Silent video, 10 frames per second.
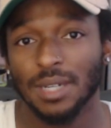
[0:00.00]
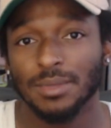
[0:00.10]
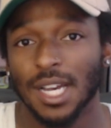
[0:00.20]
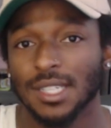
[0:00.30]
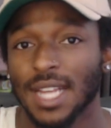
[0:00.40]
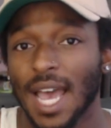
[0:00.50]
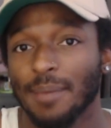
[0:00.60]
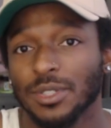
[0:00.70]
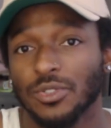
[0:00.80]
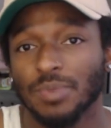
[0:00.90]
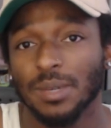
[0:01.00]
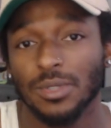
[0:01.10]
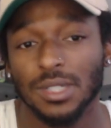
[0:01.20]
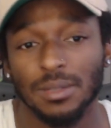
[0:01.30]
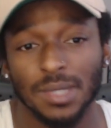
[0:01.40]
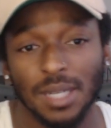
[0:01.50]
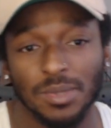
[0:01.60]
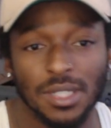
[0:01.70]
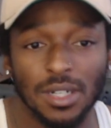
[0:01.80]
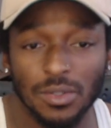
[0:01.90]
Sometimes it happens for people, sometimes
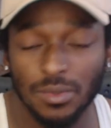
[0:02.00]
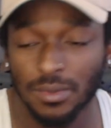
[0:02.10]
it don't.